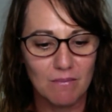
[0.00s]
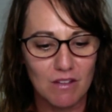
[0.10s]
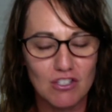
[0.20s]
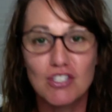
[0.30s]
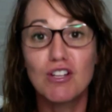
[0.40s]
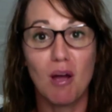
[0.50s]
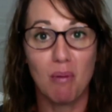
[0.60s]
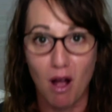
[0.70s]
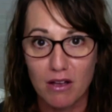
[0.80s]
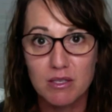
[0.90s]
it's just not
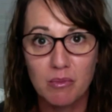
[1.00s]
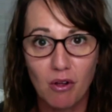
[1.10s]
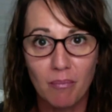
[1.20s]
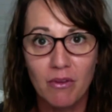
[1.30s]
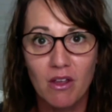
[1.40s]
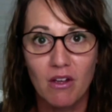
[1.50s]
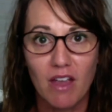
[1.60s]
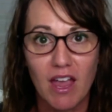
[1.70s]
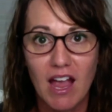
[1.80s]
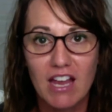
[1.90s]
possible.
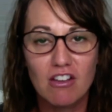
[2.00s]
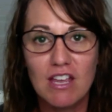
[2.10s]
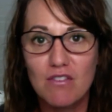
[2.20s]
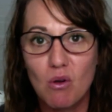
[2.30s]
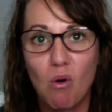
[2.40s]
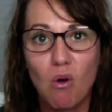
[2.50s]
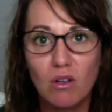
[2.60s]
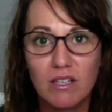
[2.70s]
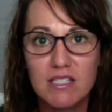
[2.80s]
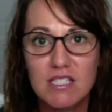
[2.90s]
Okay, I could give you a
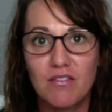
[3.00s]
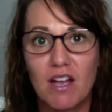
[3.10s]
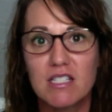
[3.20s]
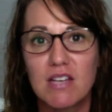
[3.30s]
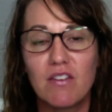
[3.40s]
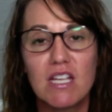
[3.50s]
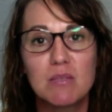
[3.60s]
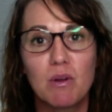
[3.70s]
whole list of activities,